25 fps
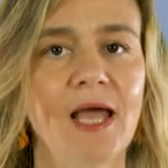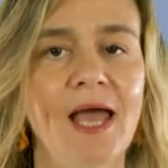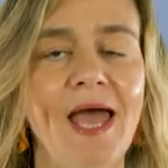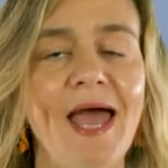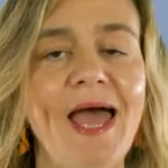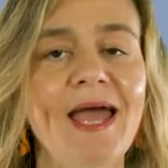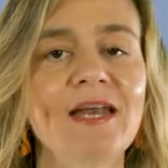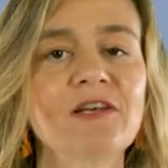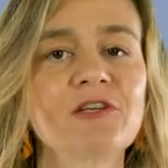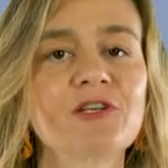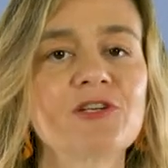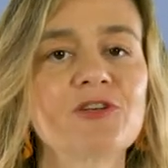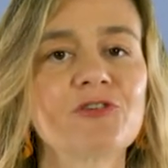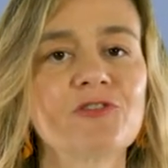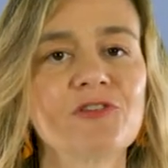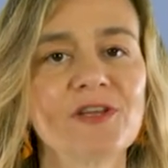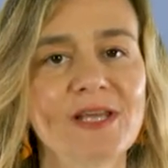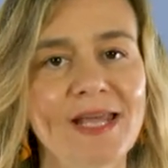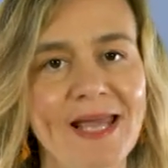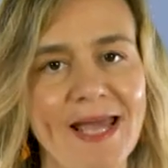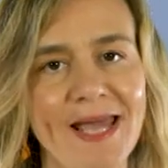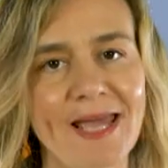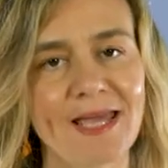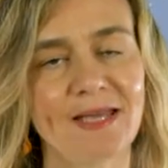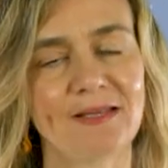and
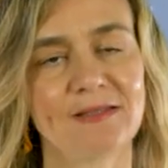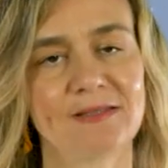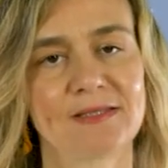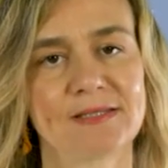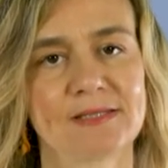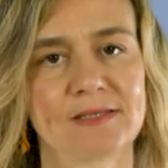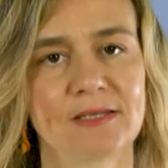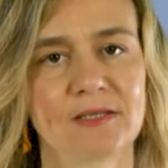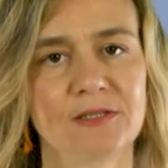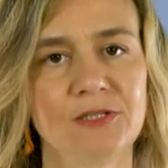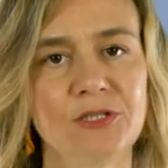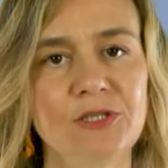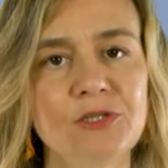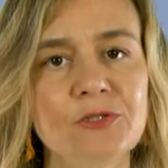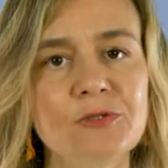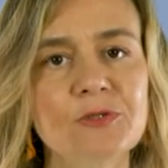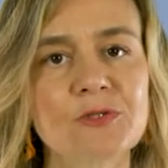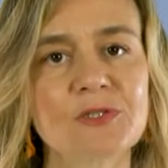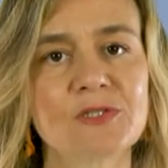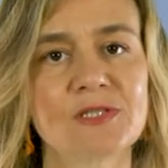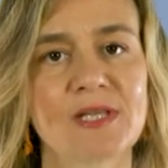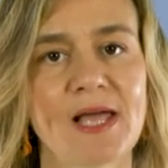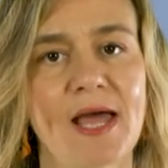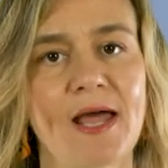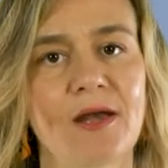creates a new
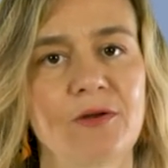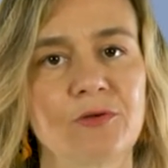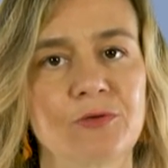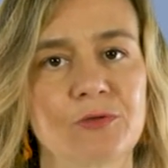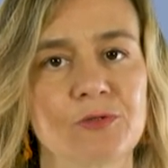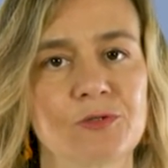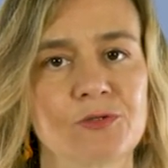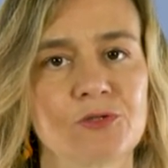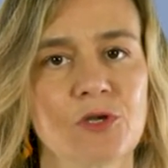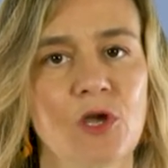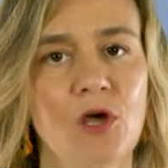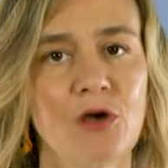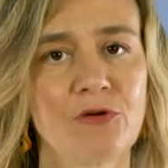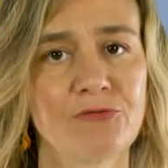status